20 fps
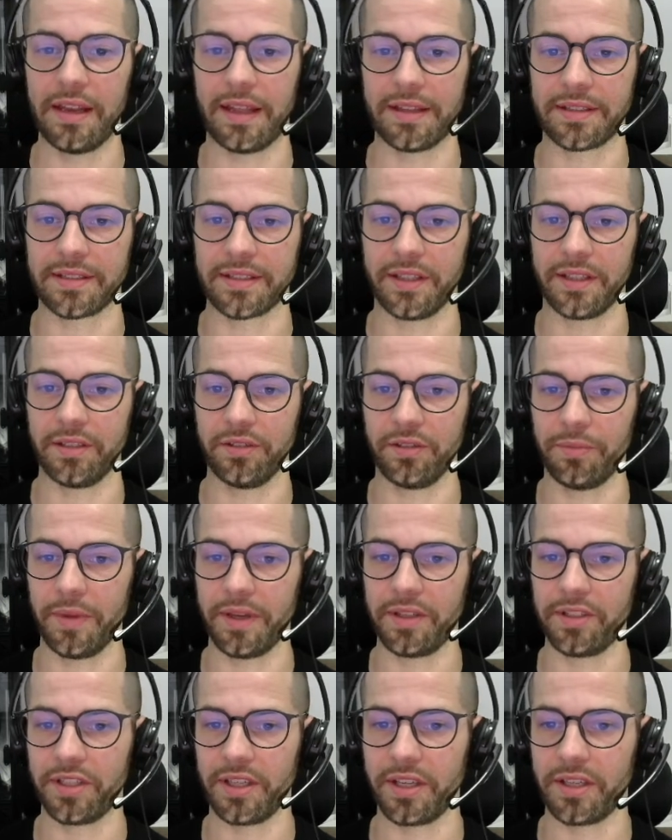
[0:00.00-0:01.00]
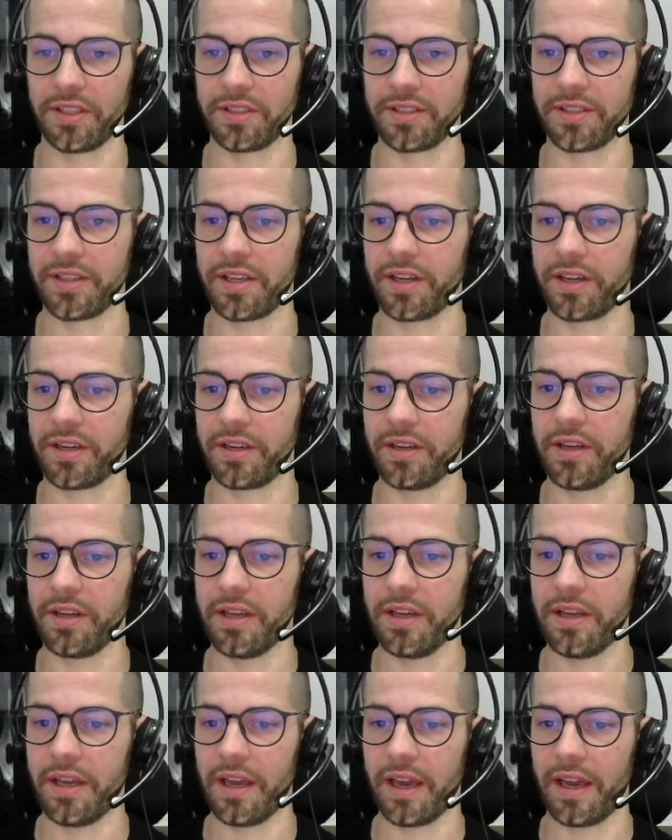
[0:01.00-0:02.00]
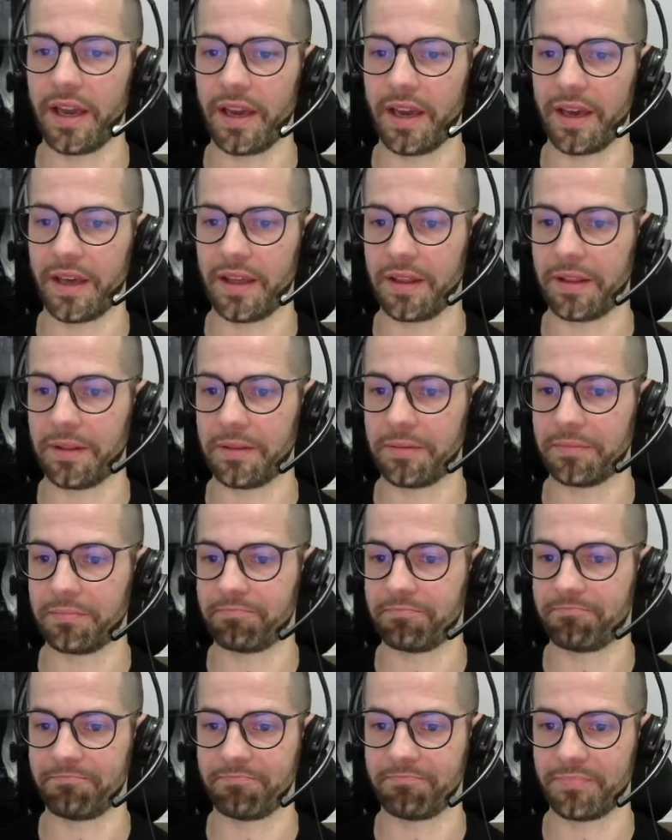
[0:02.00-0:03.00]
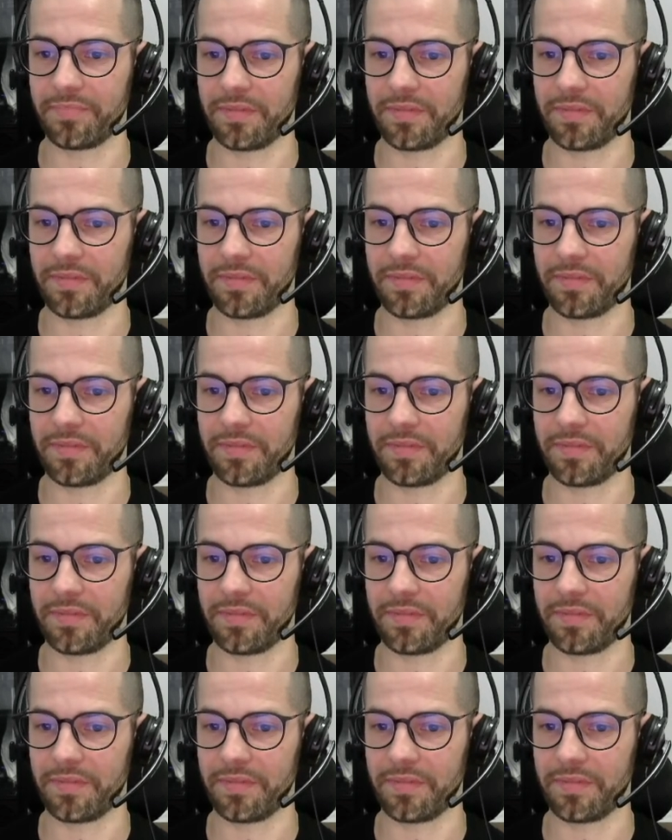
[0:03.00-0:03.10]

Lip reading: Let's undo my changes here, and